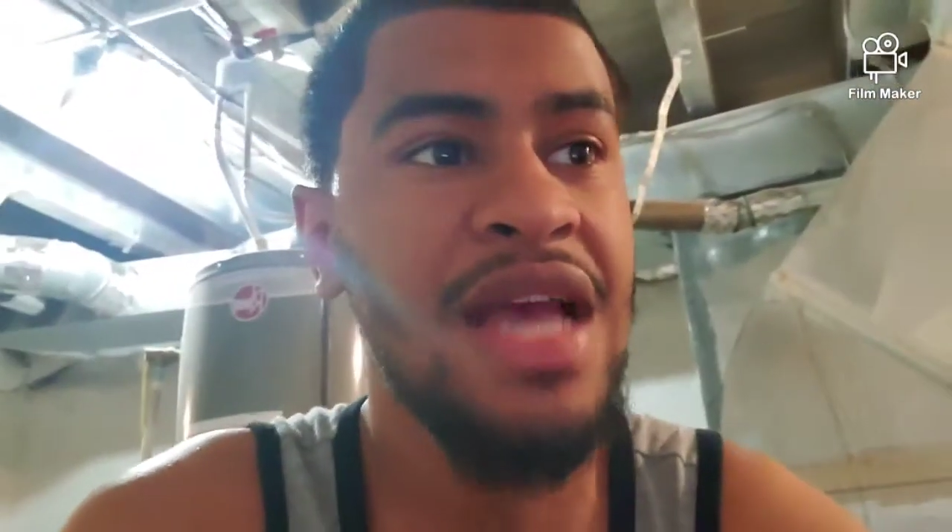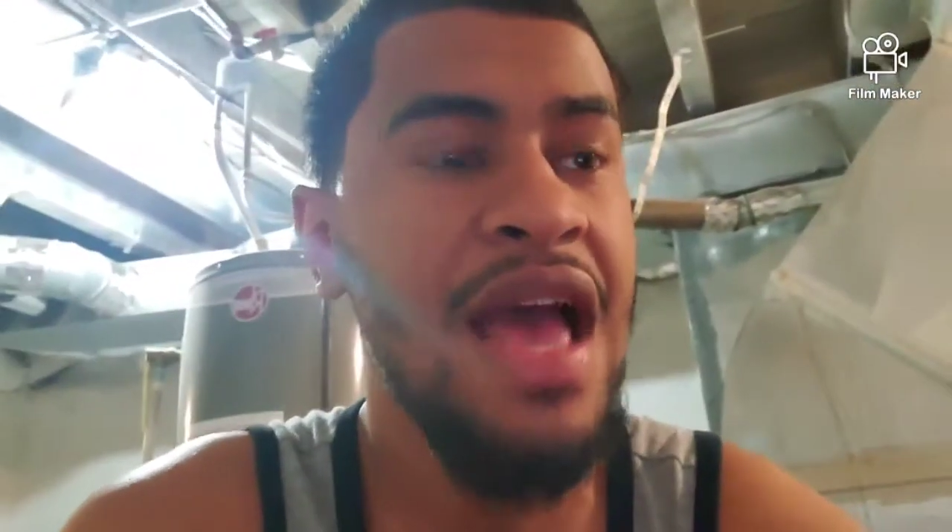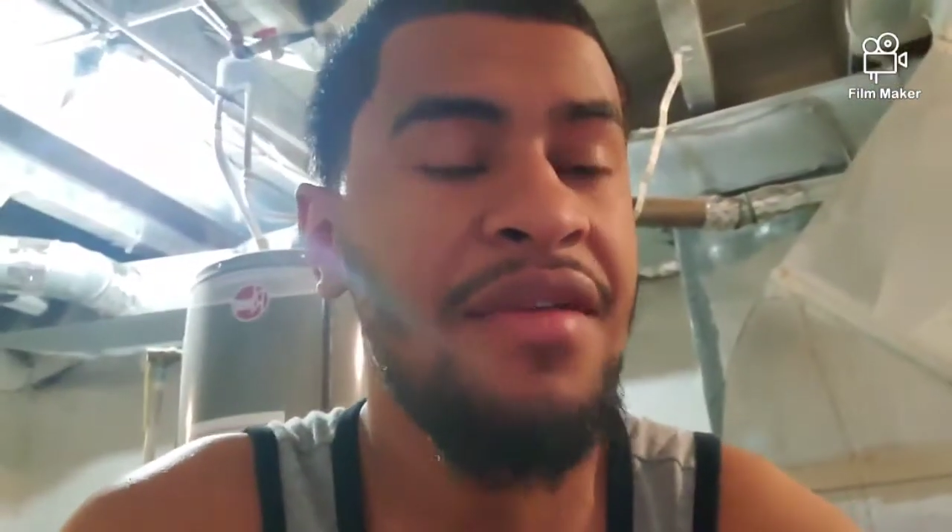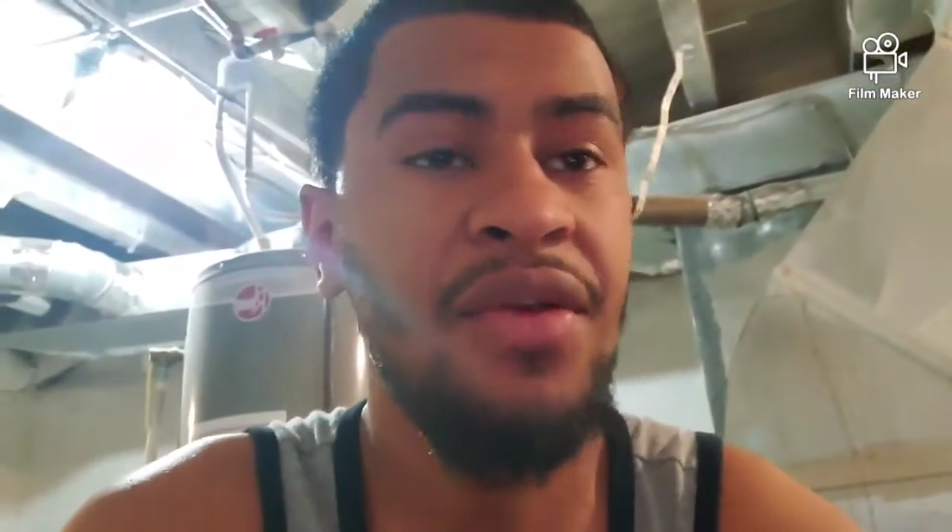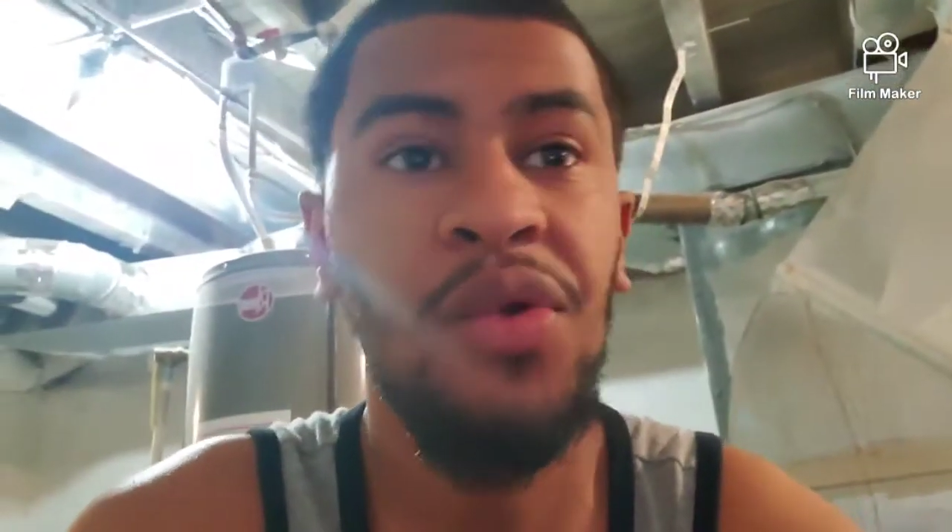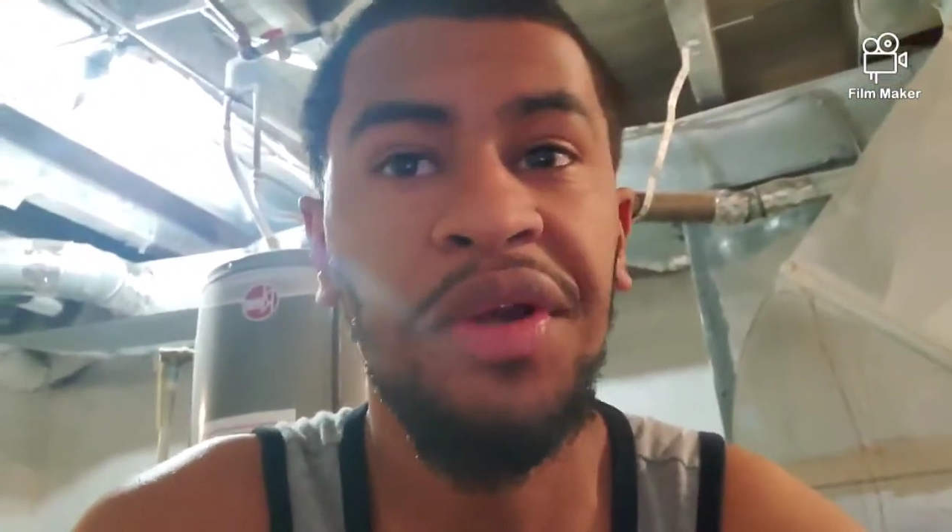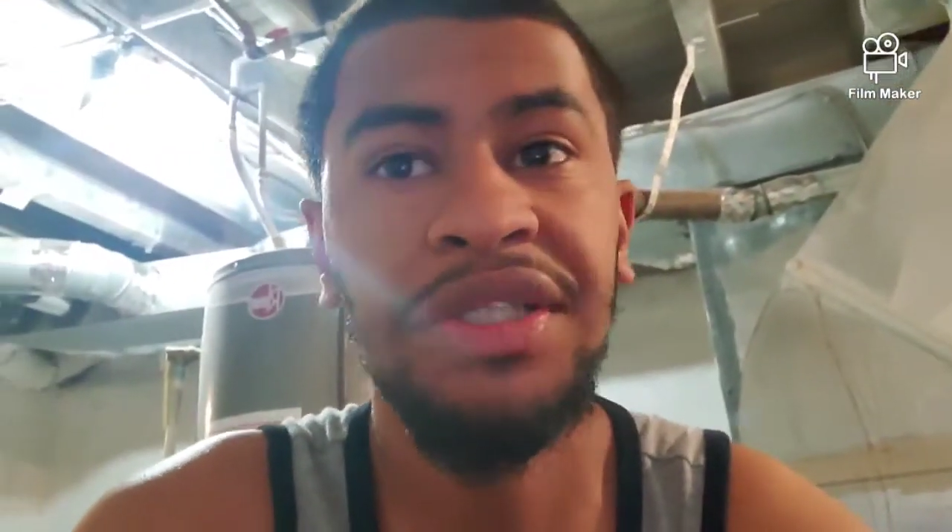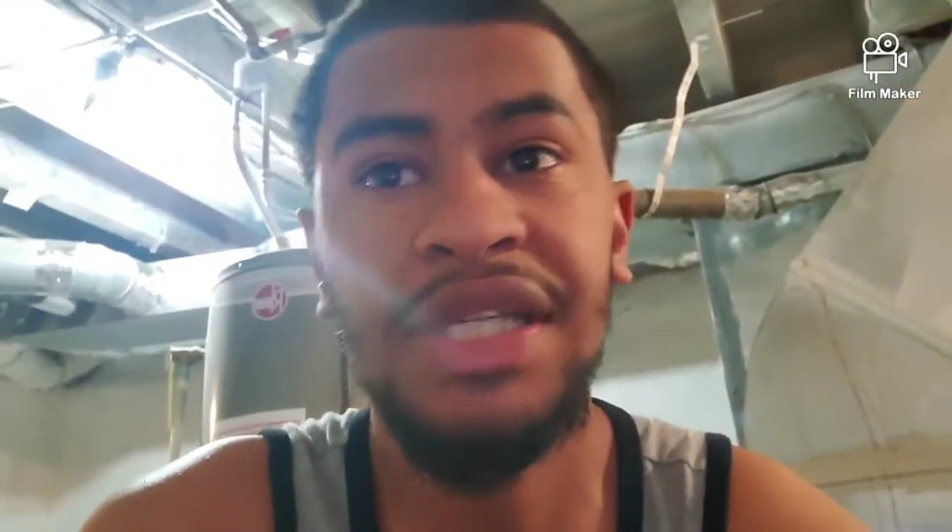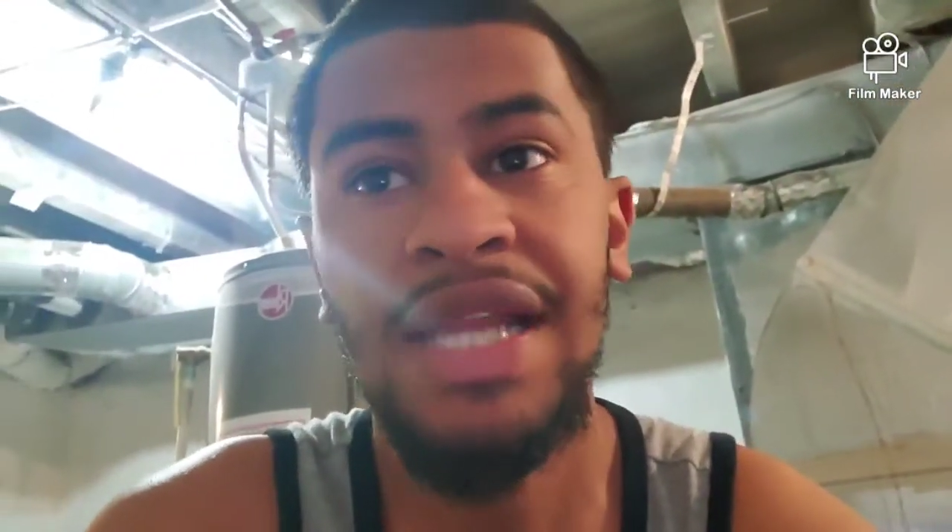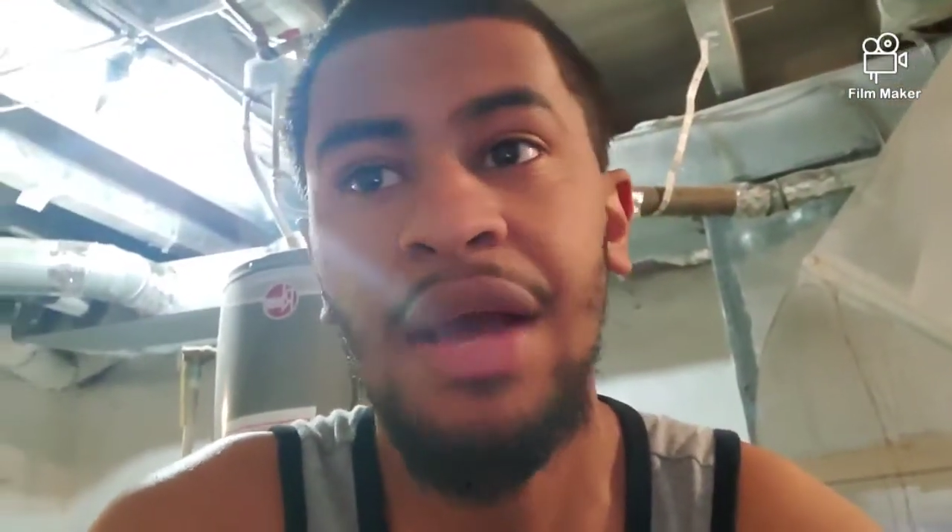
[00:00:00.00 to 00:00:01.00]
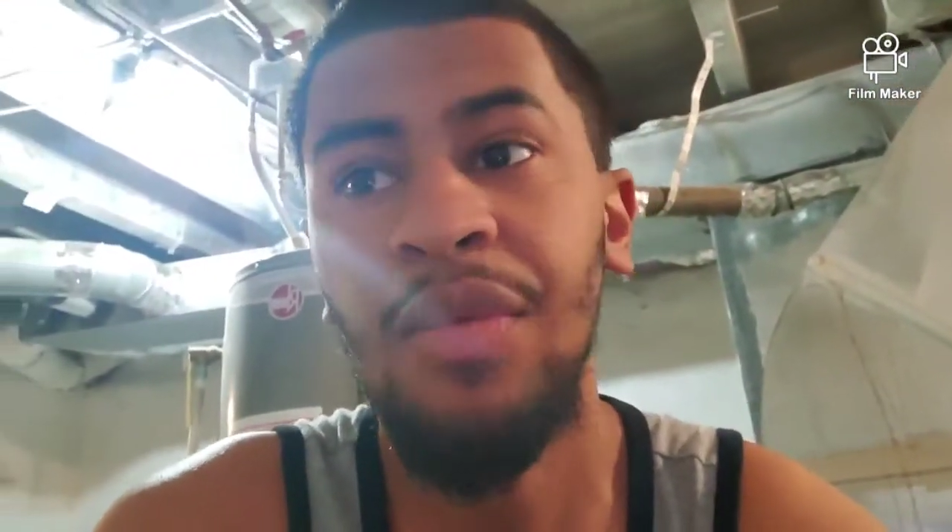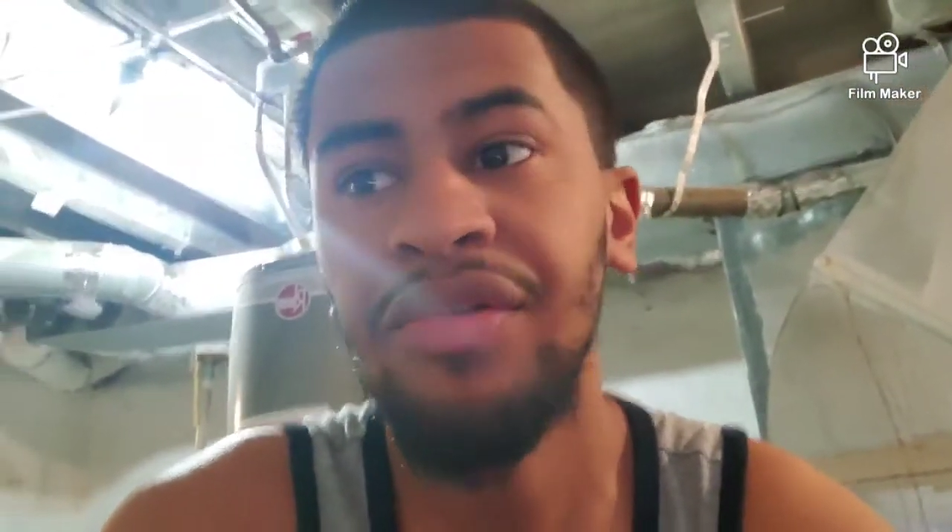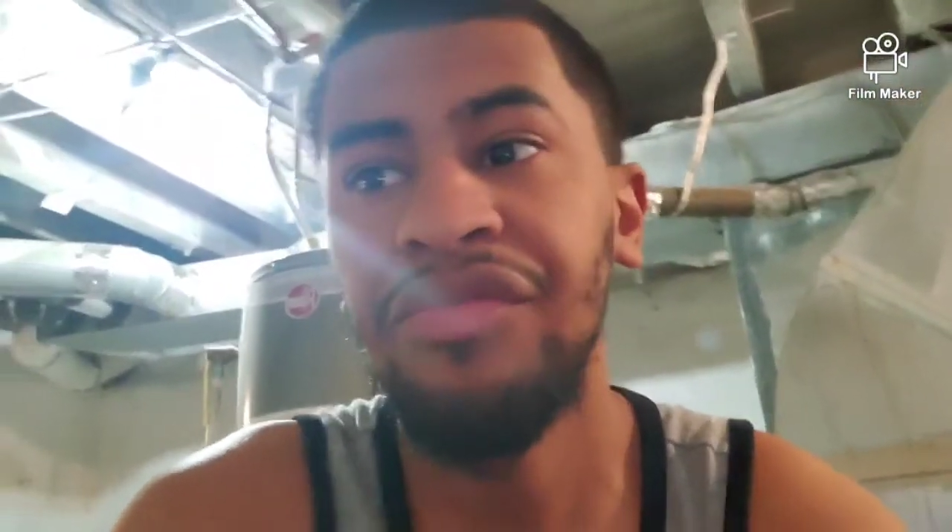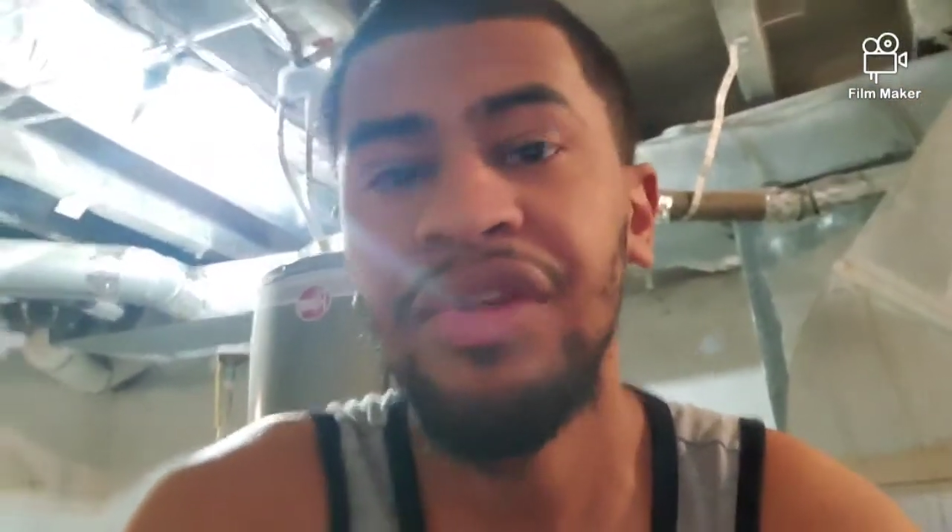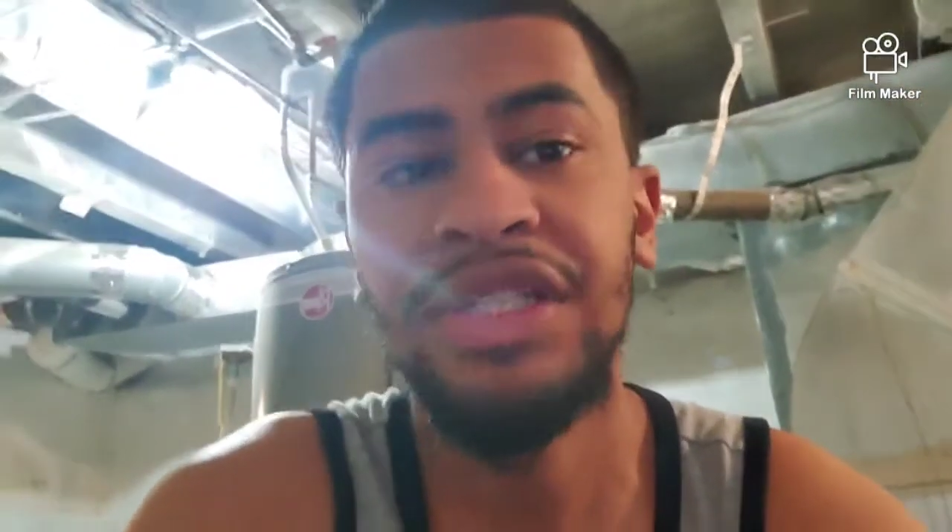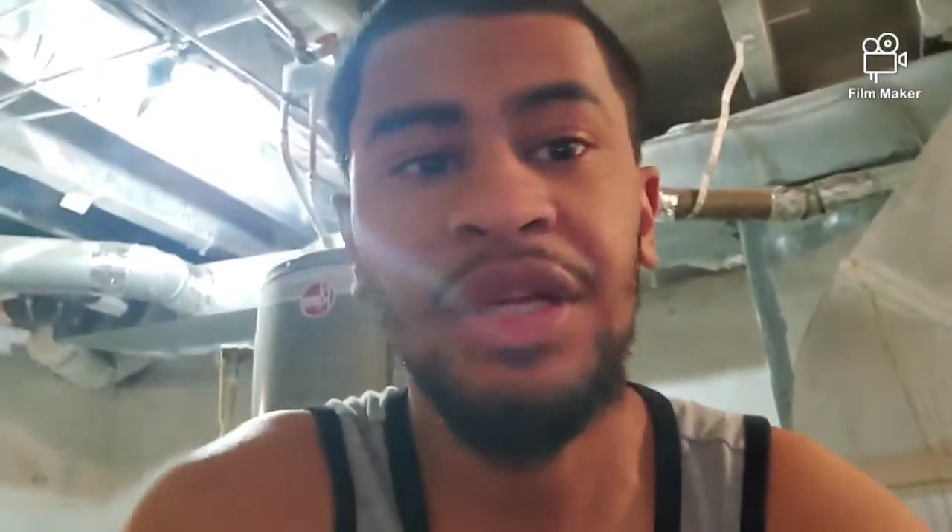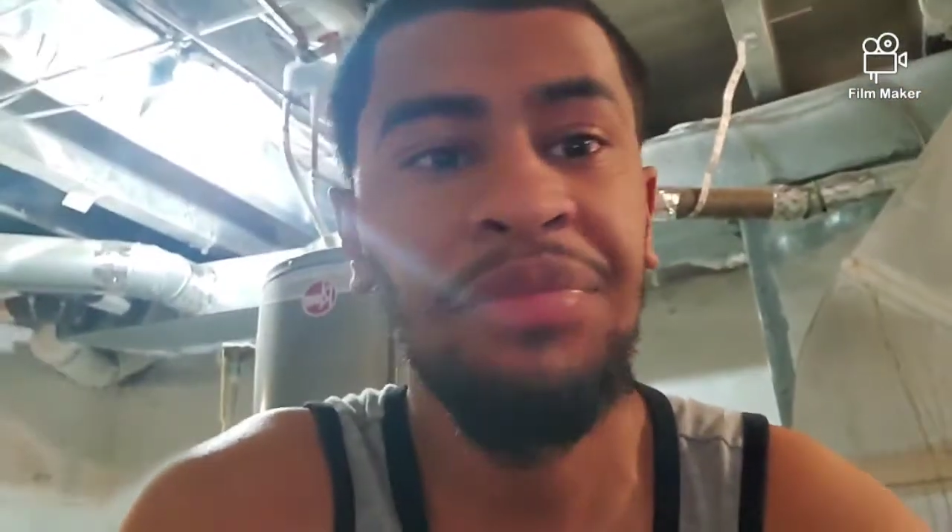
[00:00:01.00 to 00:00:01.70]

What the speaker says: I haven't quarantined not one fish.